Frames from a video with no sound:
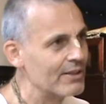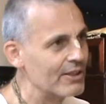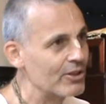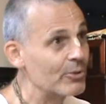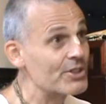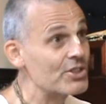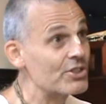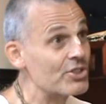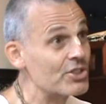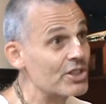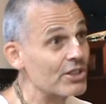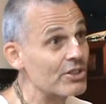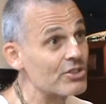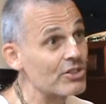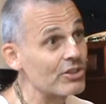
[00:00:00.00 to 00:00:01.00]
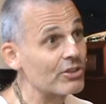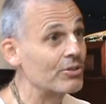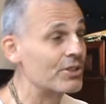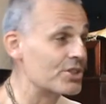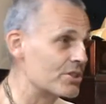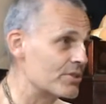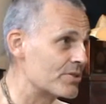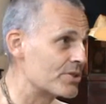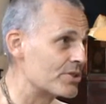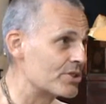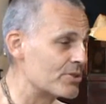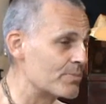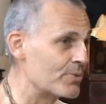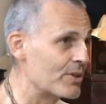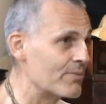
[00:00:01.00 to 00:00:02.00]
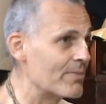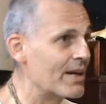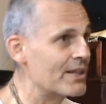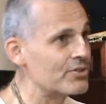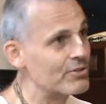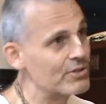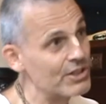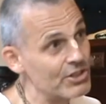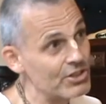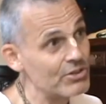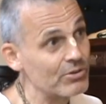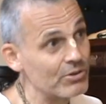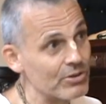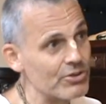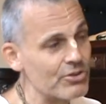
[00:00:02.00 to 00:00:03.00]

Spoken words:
He always considers that Krishna is the Supreme Master and he's still the